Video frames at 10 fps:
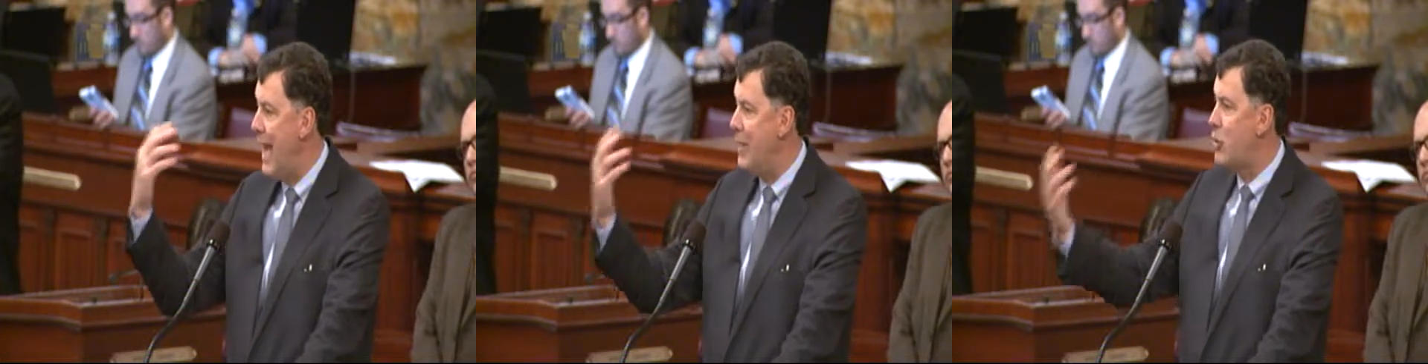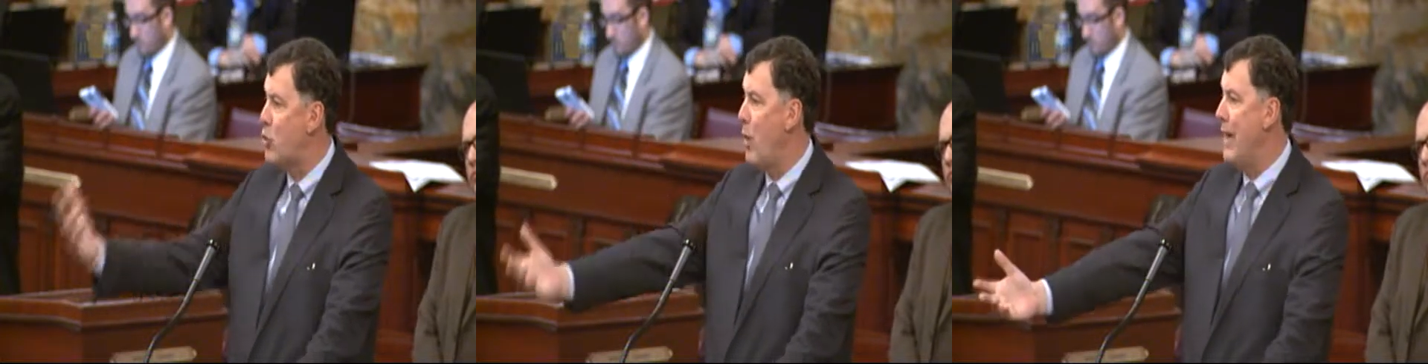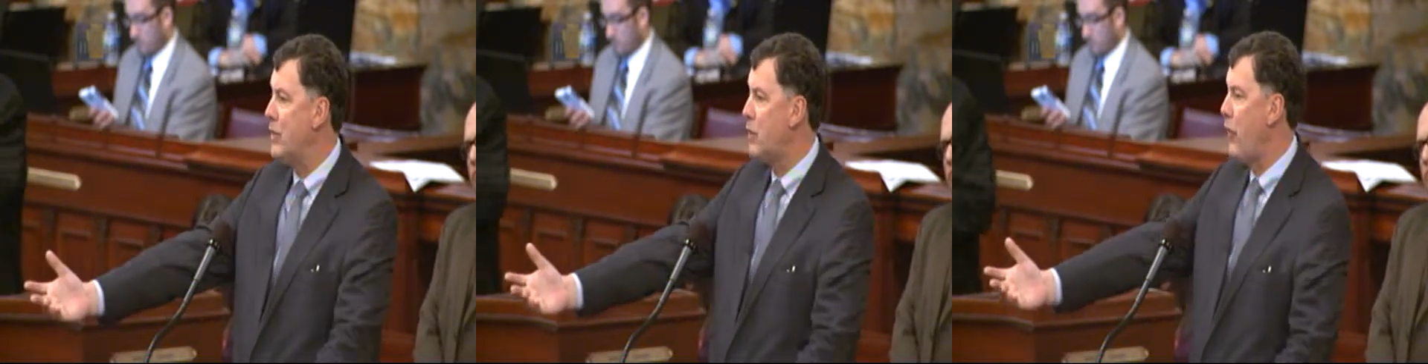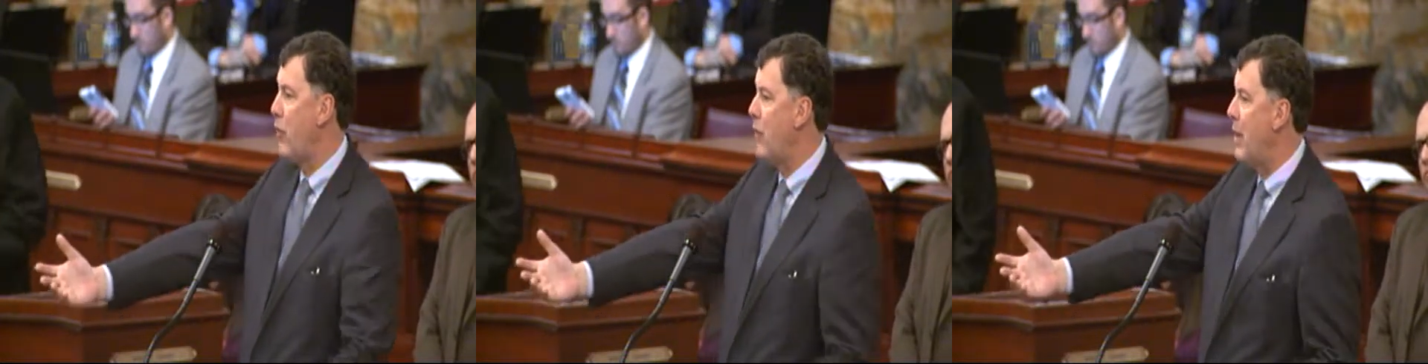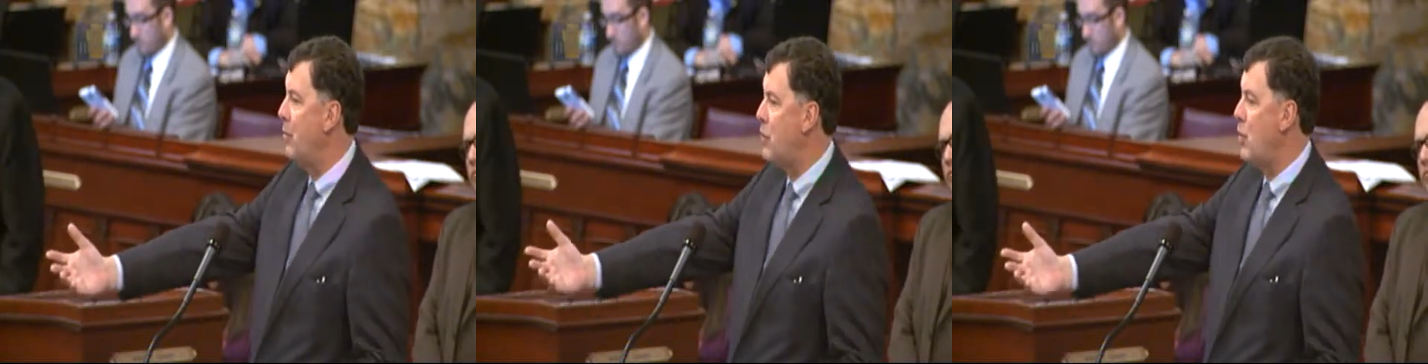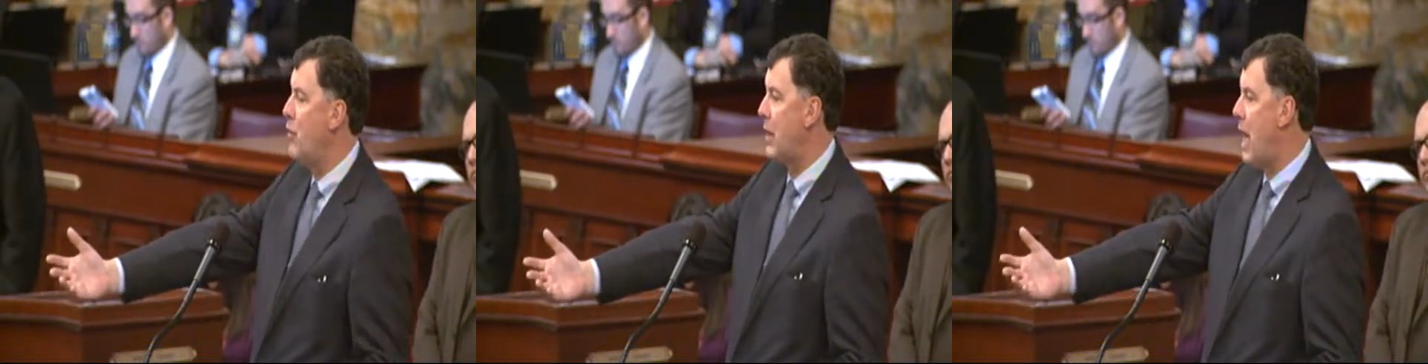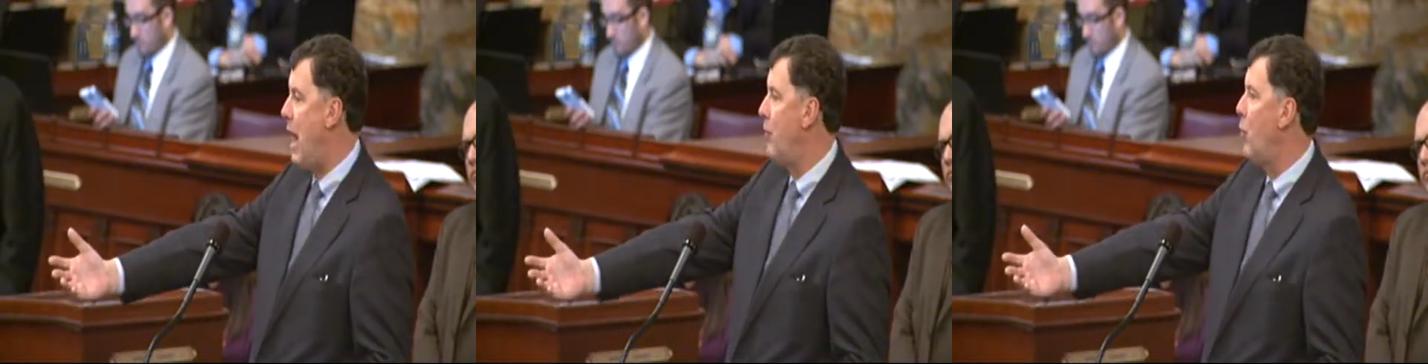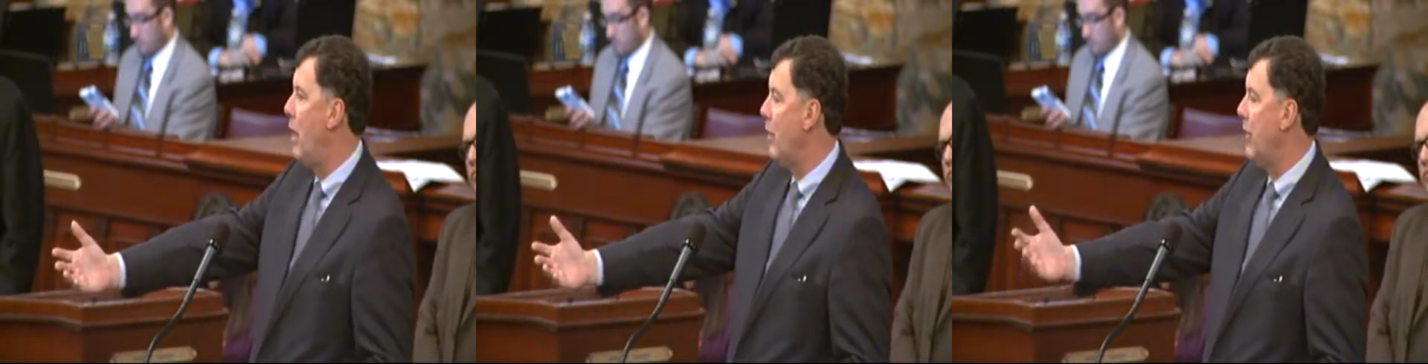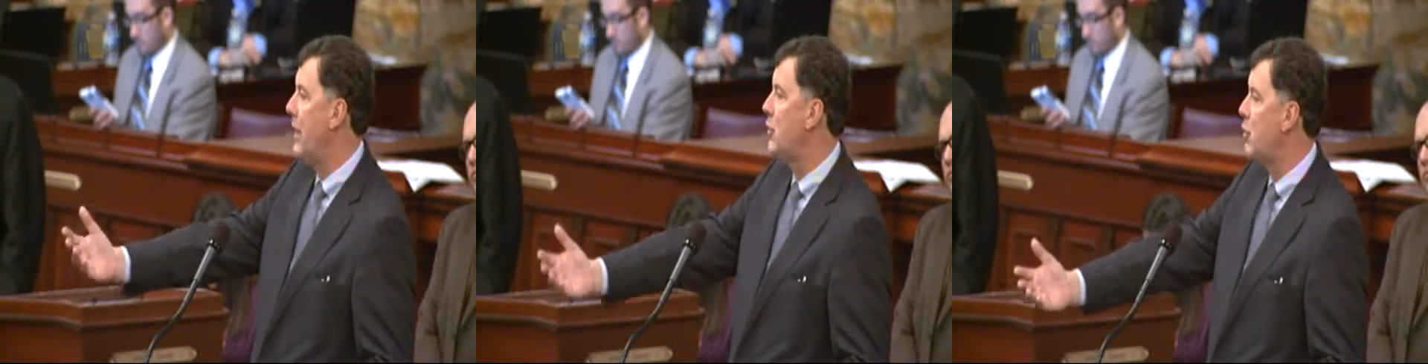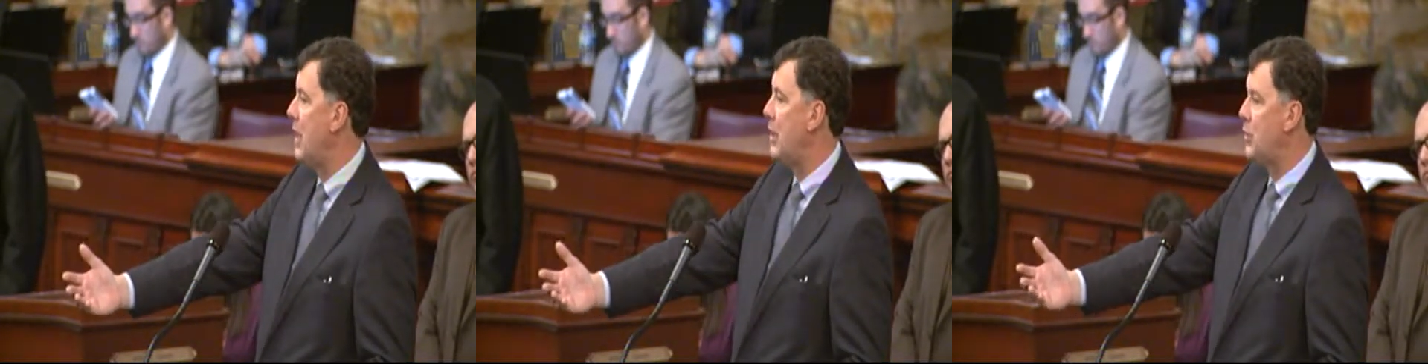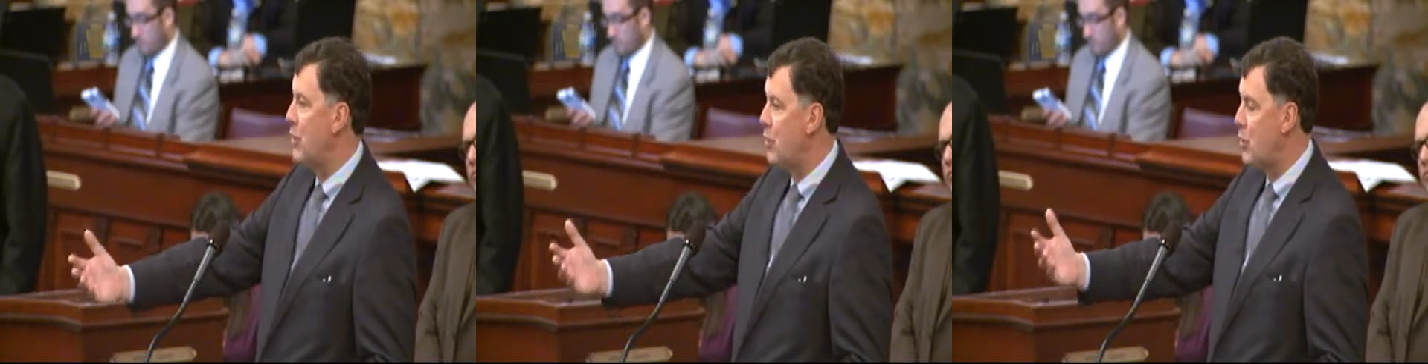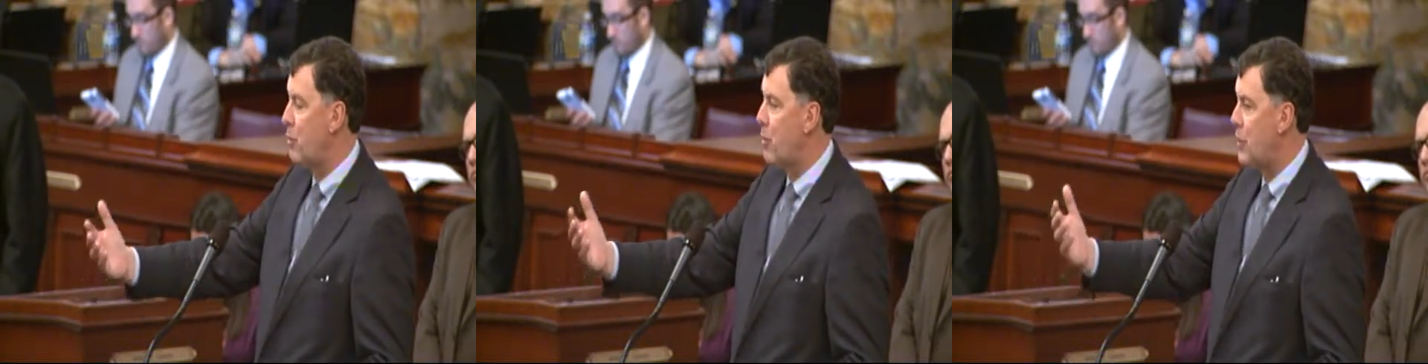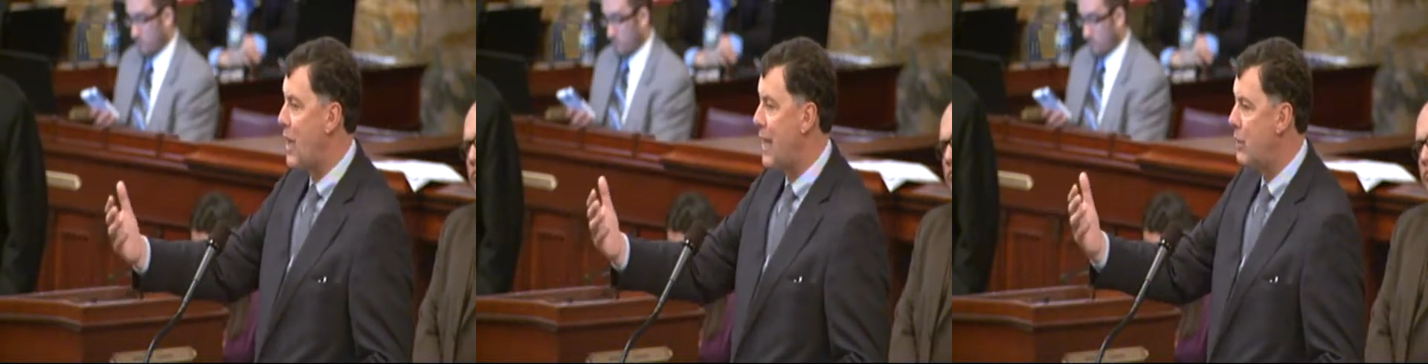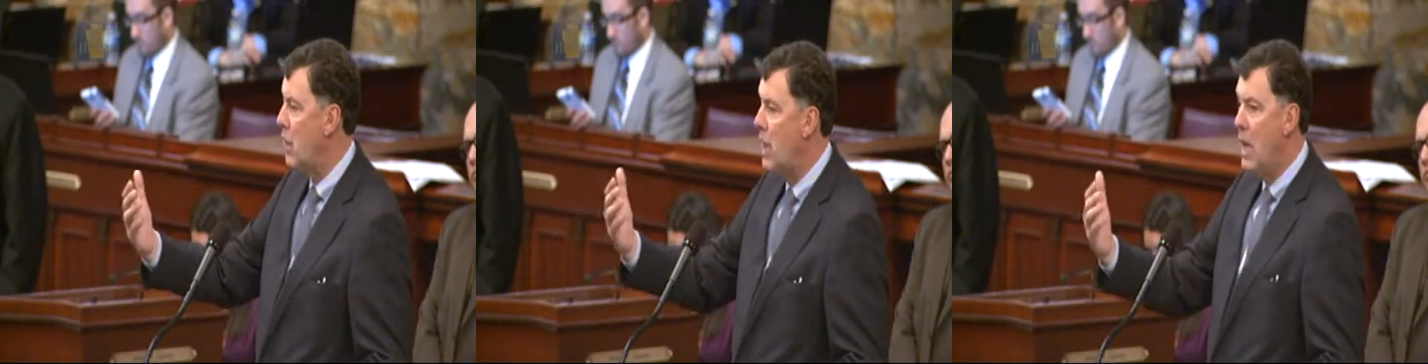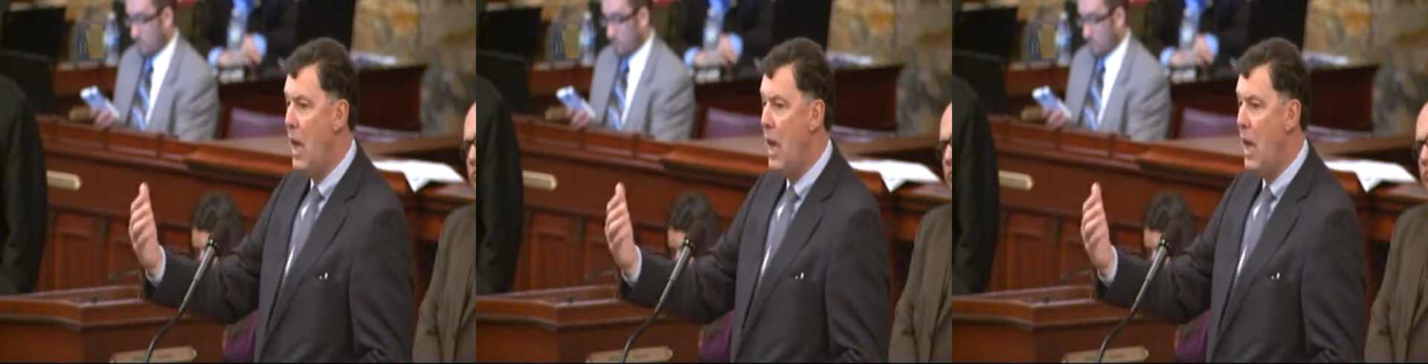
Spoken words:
and transferred them to the Commonwealth and its citizens to protect